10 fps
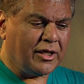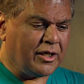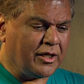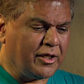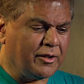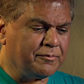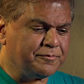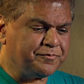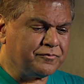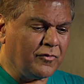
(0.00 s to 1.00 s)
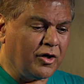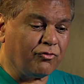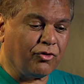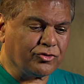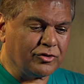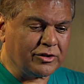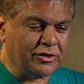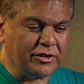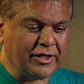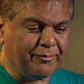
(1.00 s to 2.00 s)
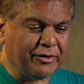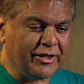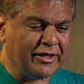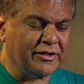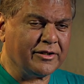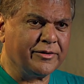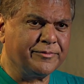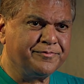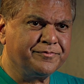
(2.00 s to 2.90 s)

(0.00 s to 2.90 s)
Unfortunately, it didn't happen that year